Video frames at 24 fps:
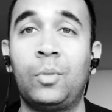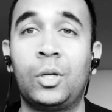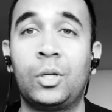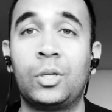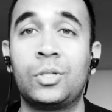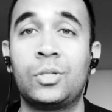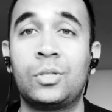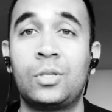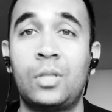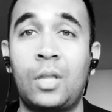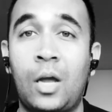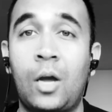
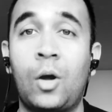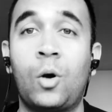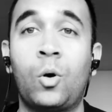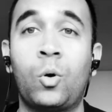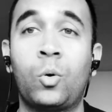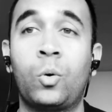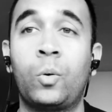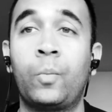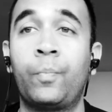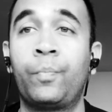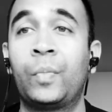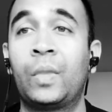because
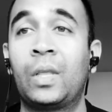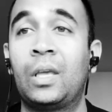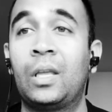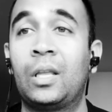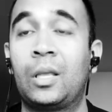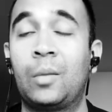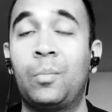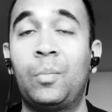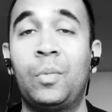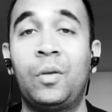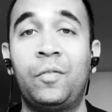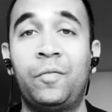now
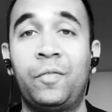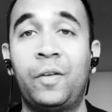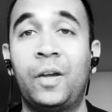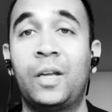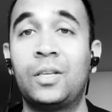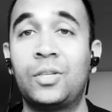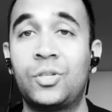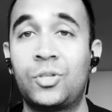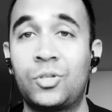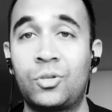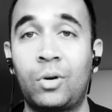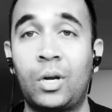it can be
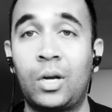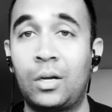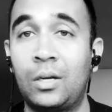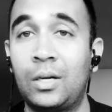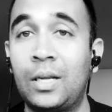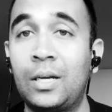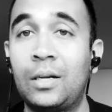fed straight.